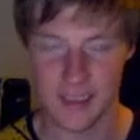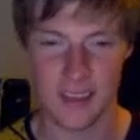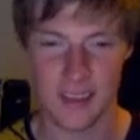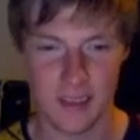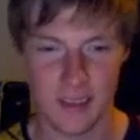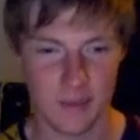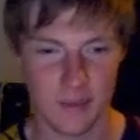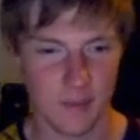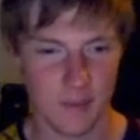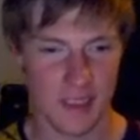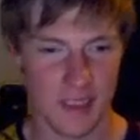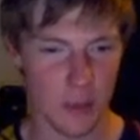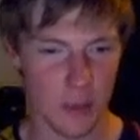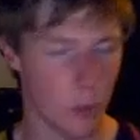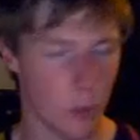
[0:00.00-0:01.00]
It
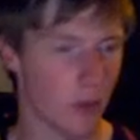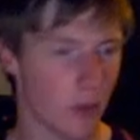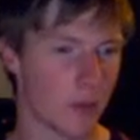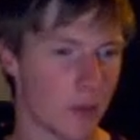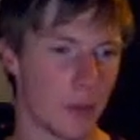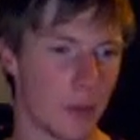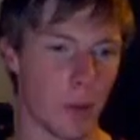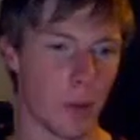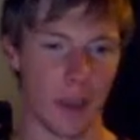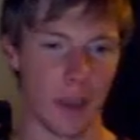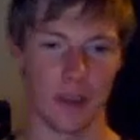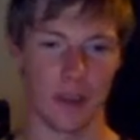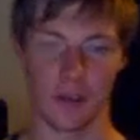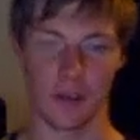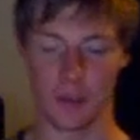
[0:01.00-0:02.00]
still bothers me
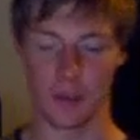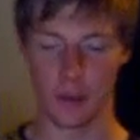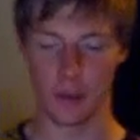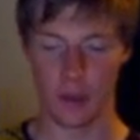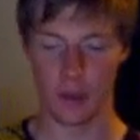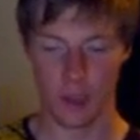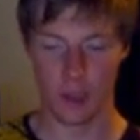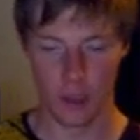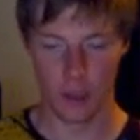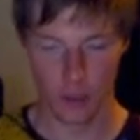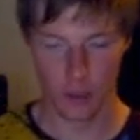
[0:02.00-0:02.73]
why he does, but...